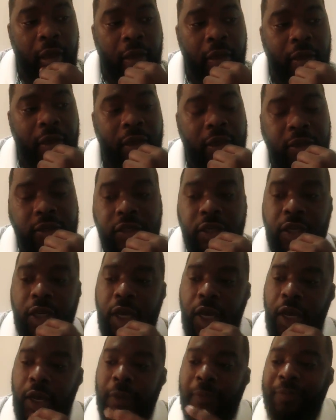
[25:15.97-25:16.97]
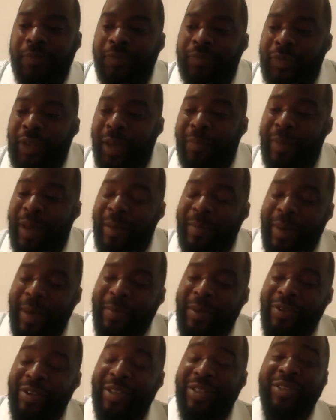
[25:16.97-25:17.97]
KG, I'm
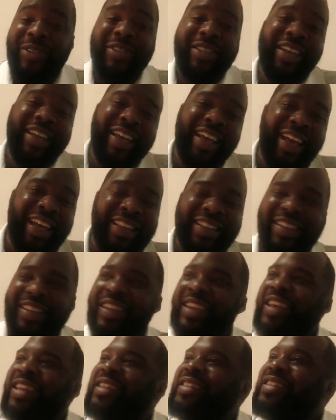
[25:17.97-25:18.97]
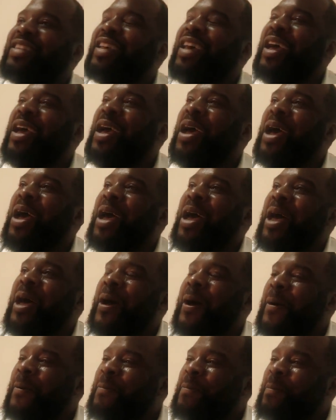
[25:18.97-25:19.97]
a returning candidate.
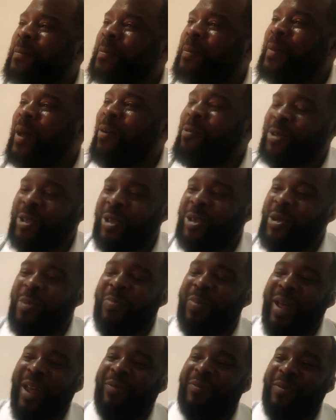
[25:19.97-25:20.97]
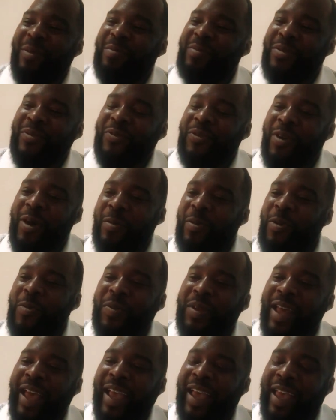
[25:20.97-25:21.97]
I was on your platform before. I'm
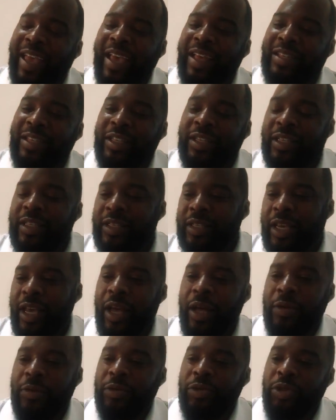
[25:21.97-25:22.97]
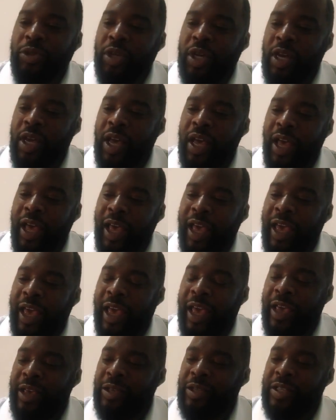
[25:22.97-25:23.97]
hoping I can get a discount.
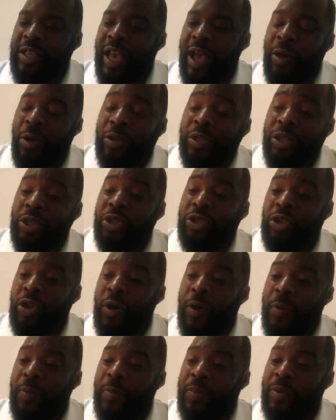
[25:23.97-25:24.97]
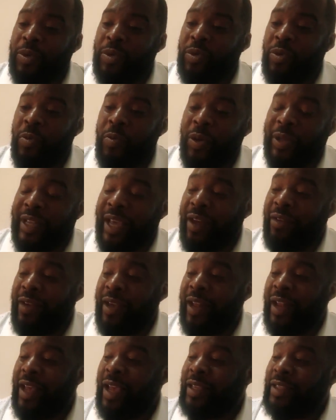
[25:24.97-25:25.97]
You see, I got a job, but I
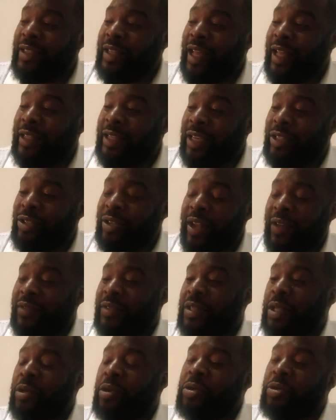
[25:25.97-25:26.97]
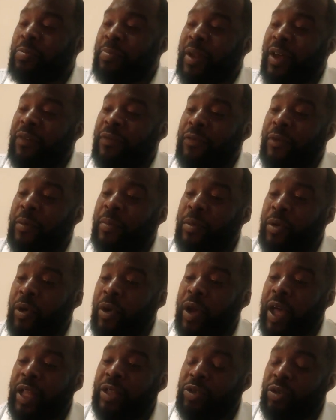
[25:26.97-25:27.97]
realized that I should have stayed on the platform
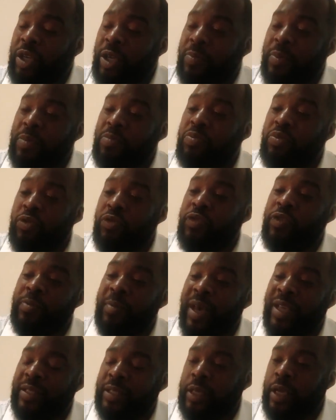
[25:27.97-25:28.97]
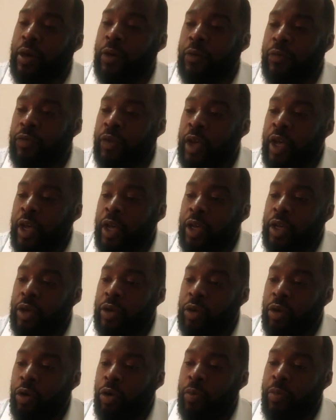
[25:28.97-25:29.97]
longer to keep improving myself,
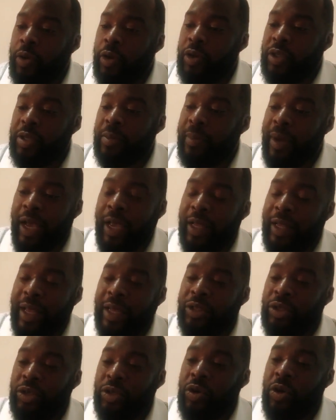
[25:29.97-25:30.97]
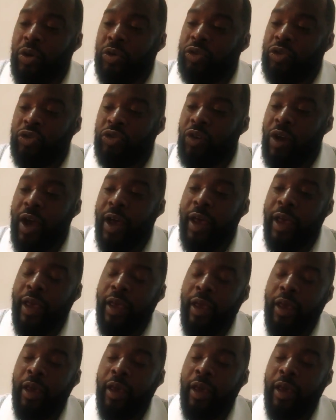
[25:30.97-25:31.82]
because the market has just gone dry.